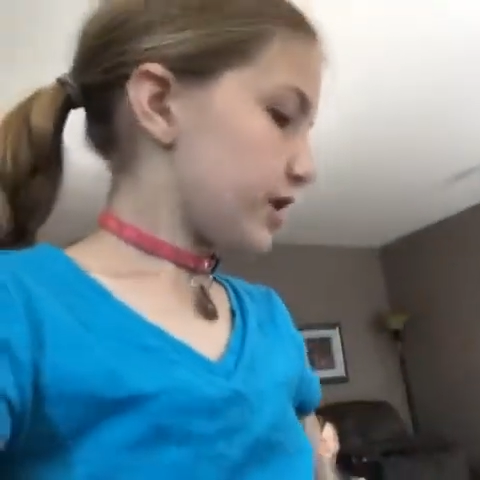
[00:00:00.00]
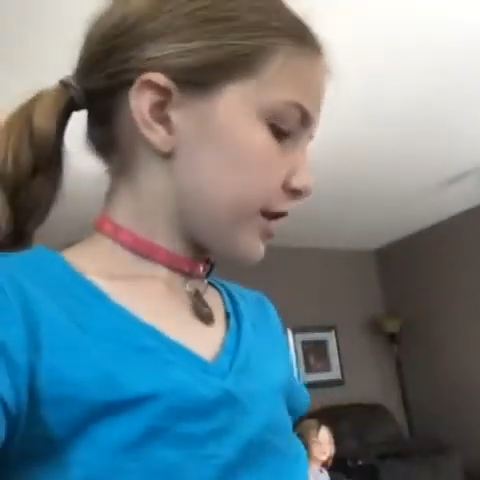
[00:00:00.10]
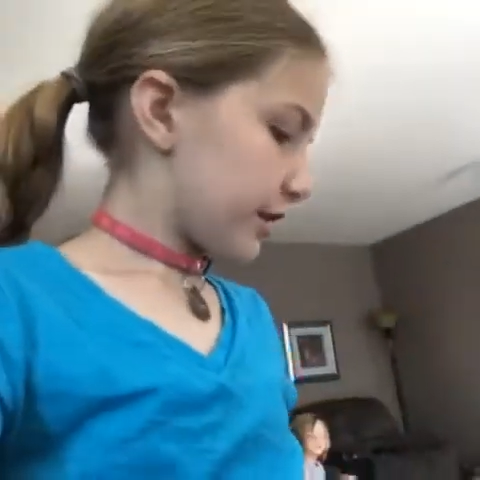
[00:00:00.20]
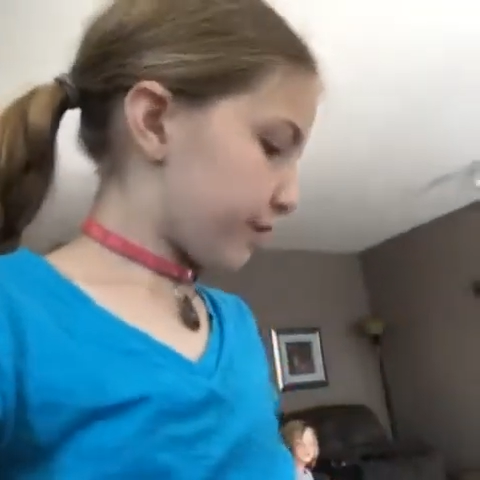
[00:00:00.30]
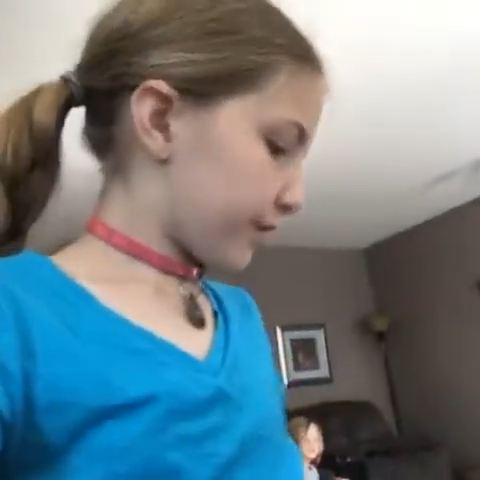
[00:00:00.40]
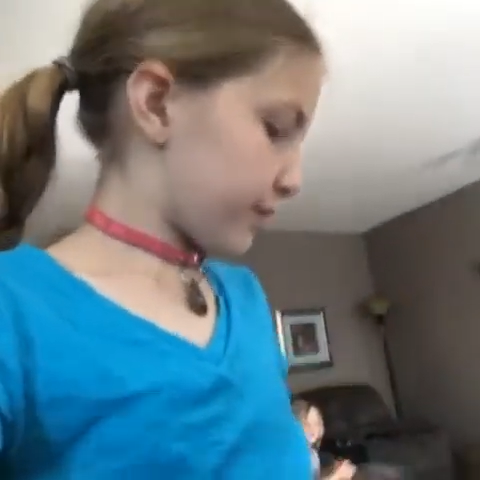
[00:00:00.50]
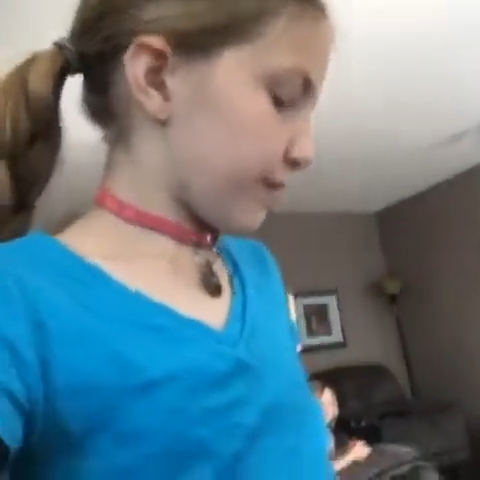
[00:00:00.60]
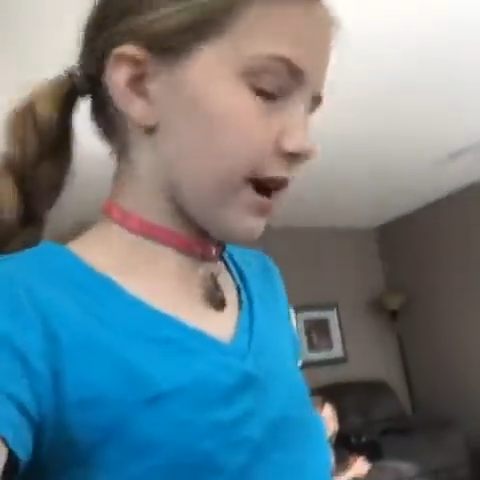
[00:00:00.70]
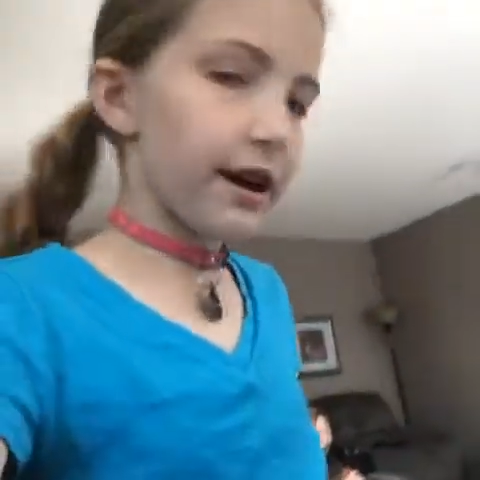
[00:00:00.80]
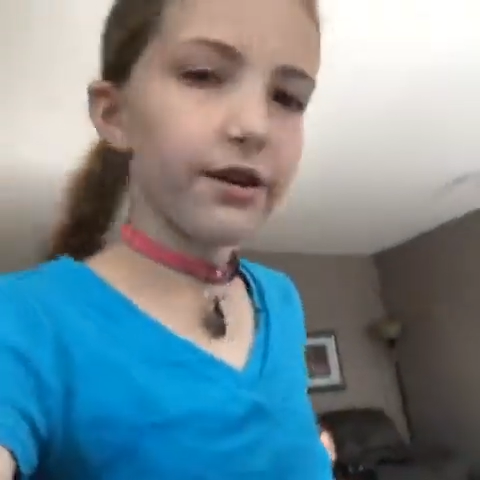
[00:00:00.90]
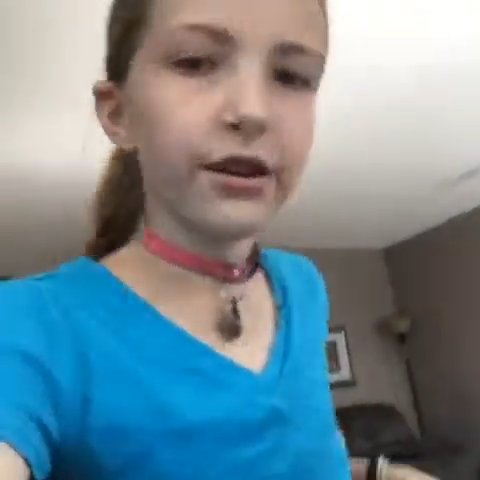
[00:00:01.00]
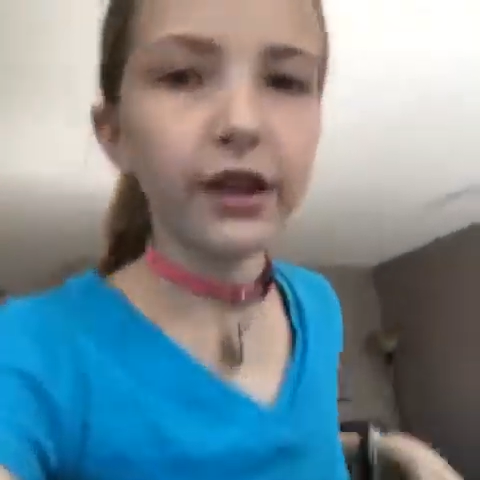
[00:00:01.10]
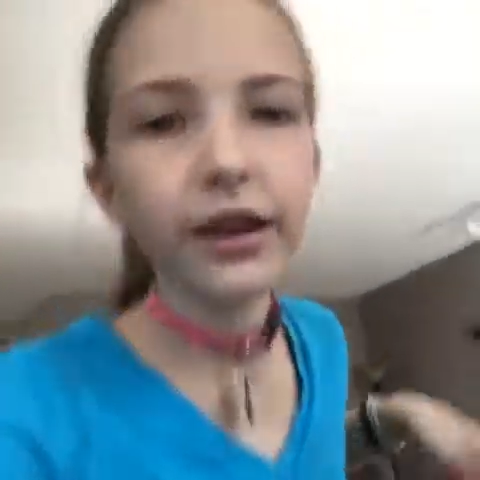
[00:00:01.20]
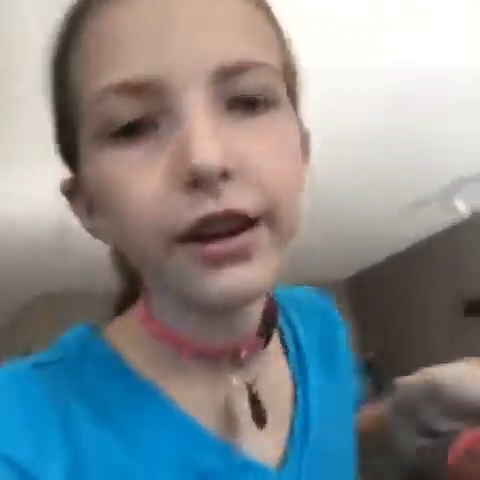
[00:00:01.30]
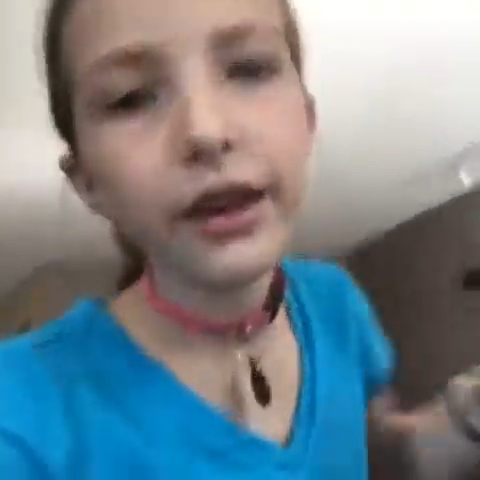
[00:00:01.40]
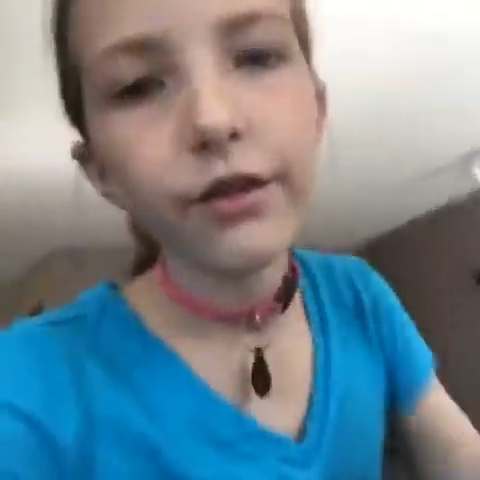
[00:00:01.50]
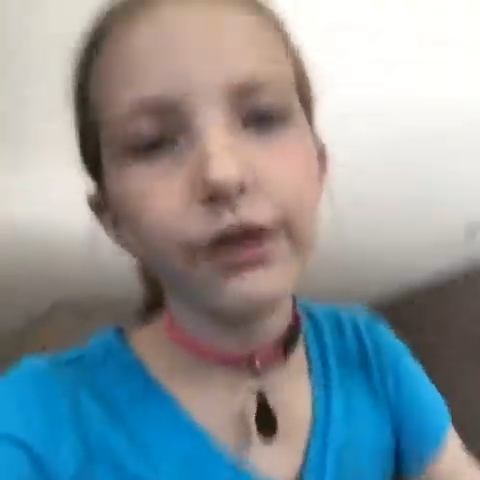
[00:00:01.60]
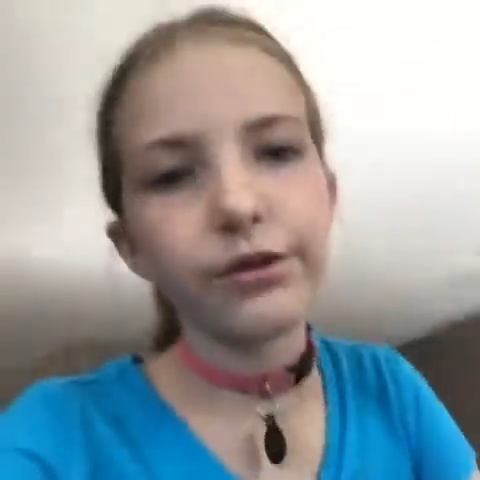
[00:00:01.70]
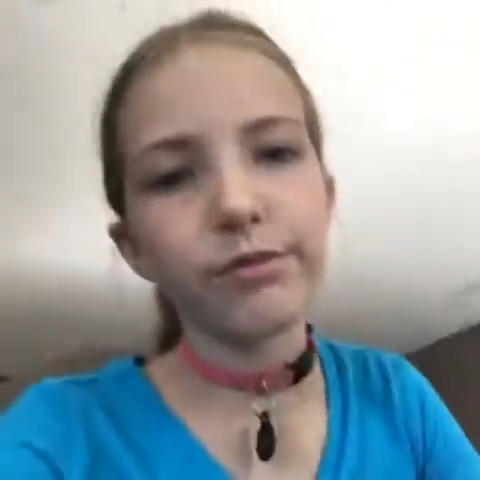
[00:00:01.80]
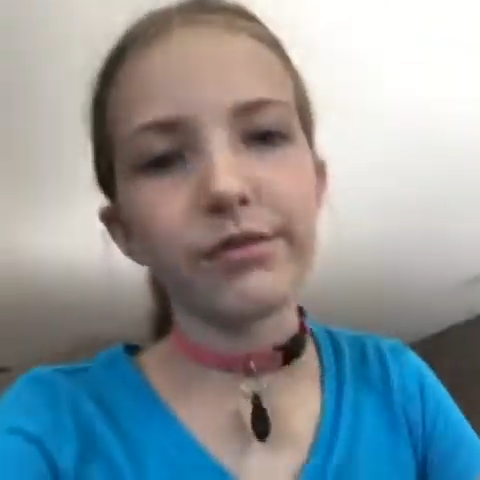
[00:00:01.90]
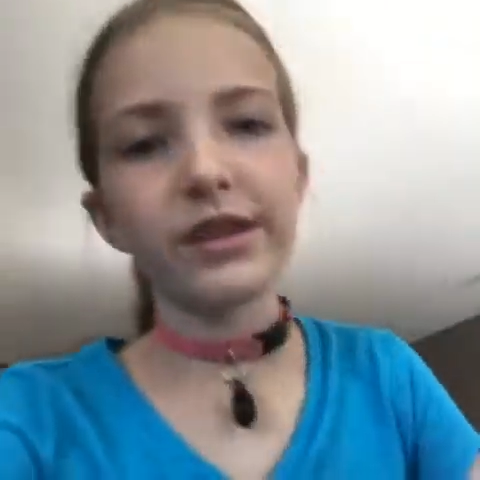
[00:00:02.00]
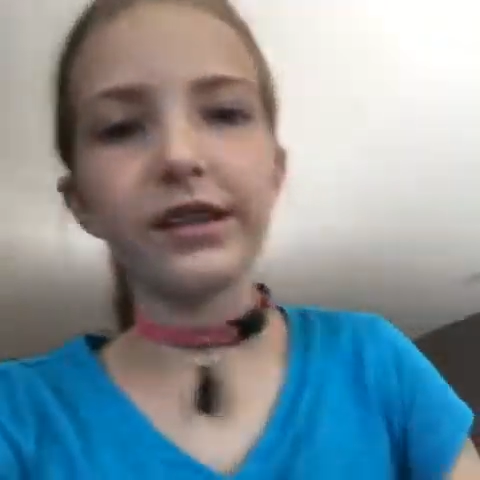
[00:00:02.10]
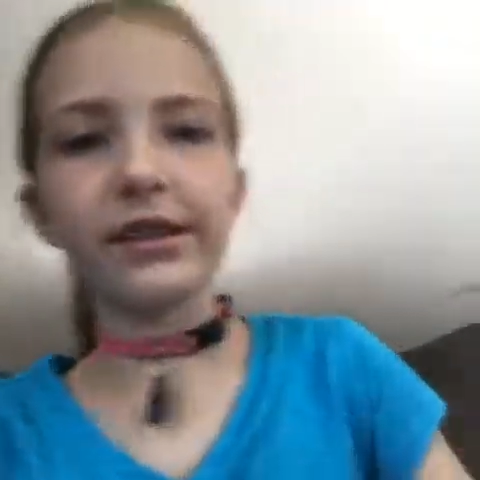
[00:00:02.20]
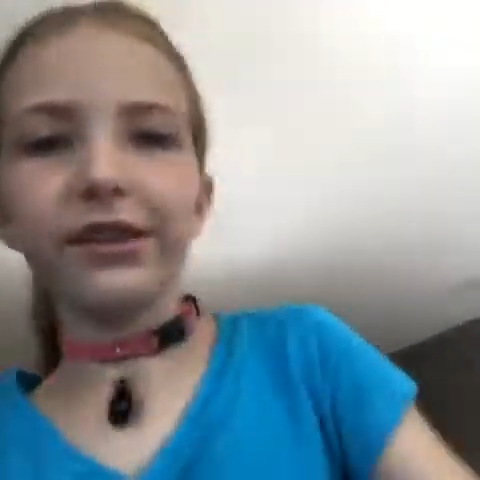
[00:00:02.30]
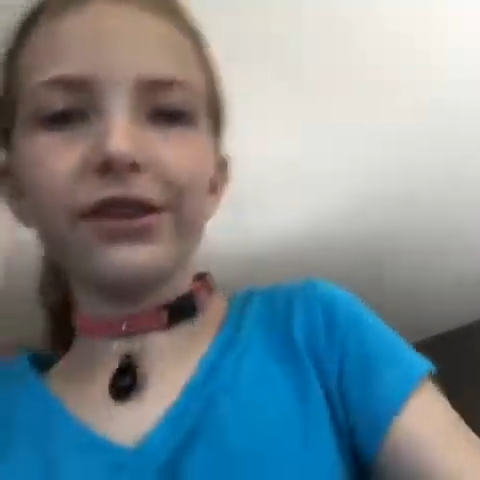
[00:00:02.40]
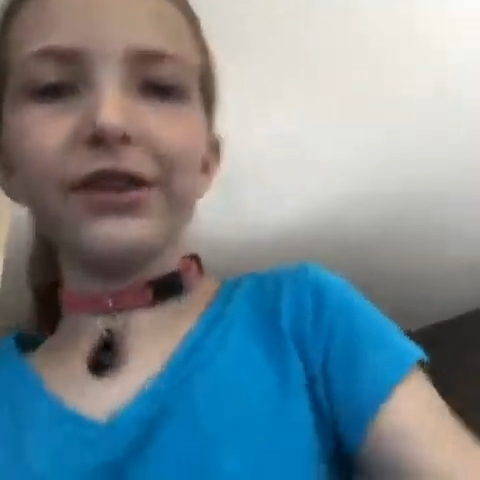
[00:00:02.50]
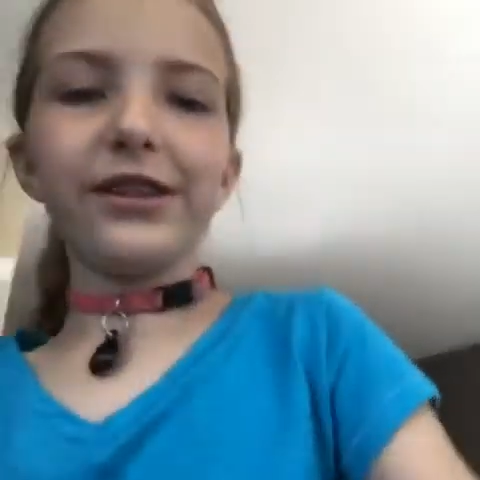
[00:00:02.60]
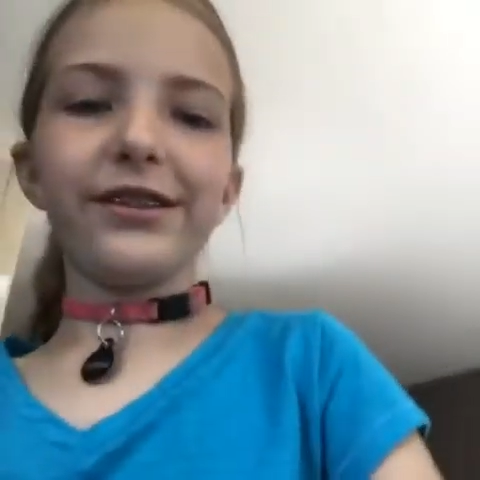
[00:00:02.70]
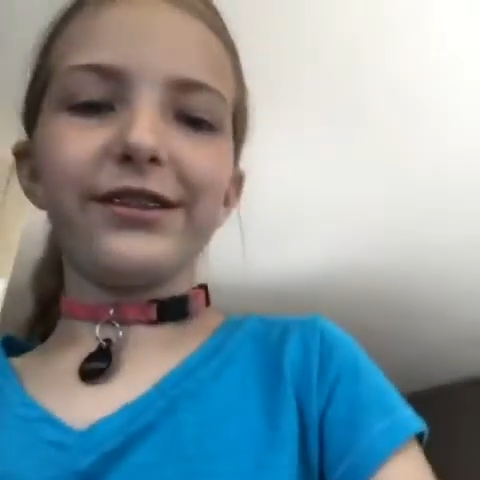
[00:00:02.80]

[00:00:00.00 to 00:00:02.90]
it was around, with some scissors.